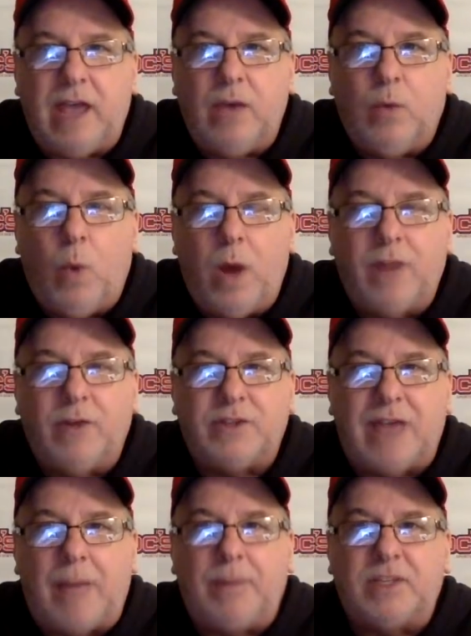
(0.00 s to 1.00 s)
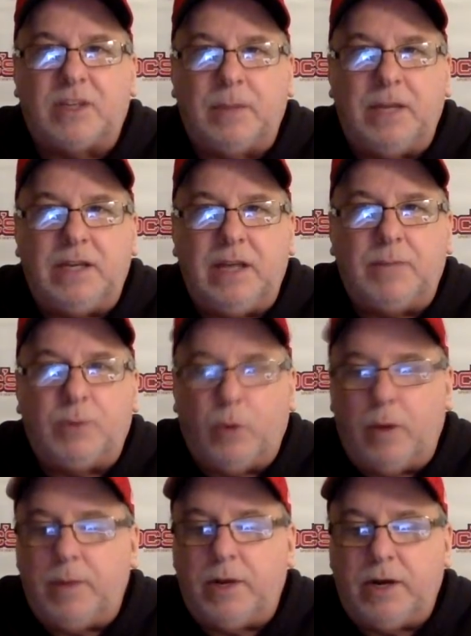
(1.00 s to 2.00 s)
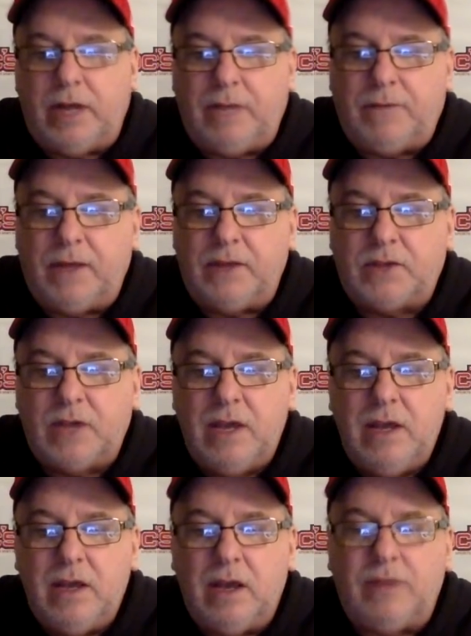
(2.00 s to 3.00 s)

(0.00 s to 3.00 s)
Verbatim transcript: and one of those happens to be deep perimeter defense.